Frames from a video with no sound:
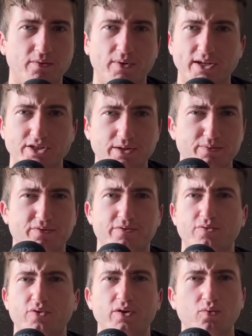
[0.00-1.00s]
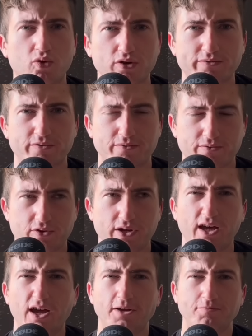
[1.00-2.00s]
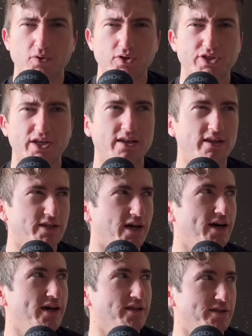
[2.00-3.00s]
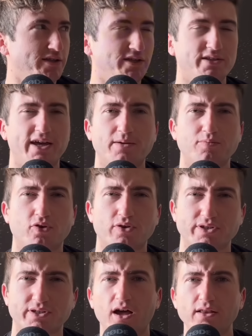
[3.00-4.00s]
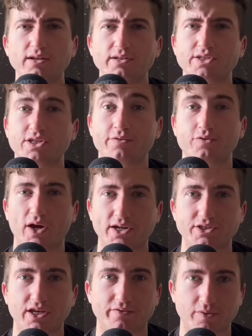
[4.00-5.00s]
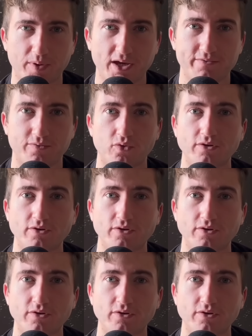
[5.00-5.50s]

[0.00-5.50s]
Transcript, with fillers: got chips for free, water for free. Usually at these Hyatts or these snack bars, a lot of the stuff you actually have to pay for.